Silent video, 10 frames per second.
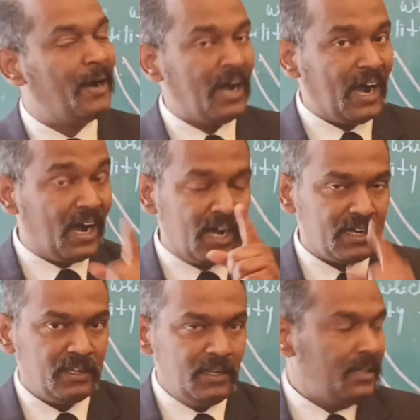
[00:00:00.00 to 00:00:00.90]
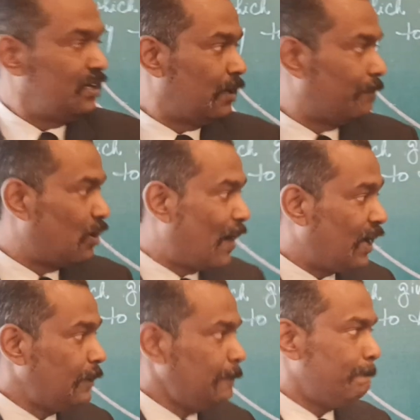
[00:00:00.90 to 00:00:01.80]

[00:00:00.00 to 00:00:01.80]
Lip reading: are: number one,